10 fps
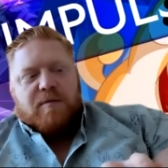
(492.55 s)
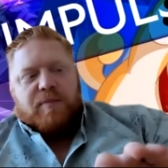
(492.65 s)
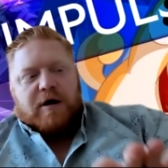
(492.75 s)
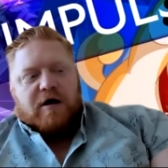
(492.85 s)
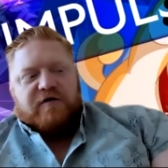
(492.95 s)

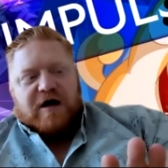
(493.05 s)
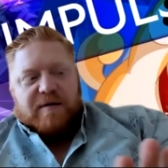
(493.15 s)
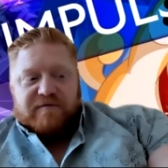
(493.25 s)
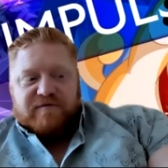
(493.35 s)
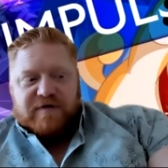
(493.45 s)
But on
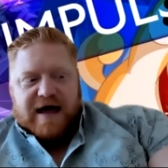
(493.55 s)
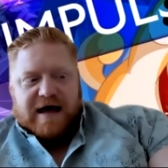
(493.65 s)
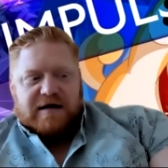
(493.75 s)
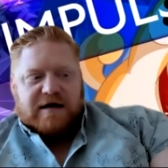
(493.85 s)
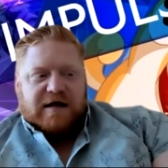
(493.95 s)
top of
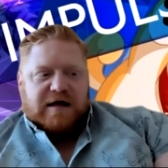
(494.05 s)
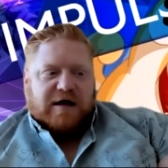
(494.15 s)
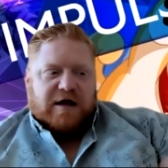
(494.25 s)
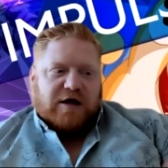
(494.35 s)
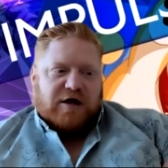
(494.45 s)
that,
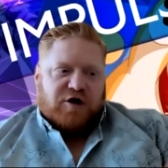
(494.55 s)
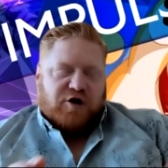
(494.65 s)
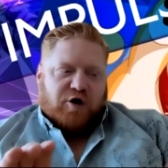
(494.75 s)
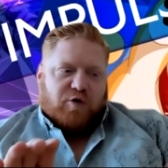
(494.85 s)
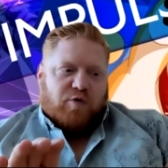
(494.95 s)
you
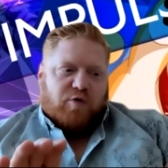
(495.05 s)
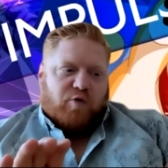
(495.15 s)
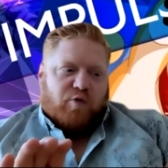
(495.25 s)
know,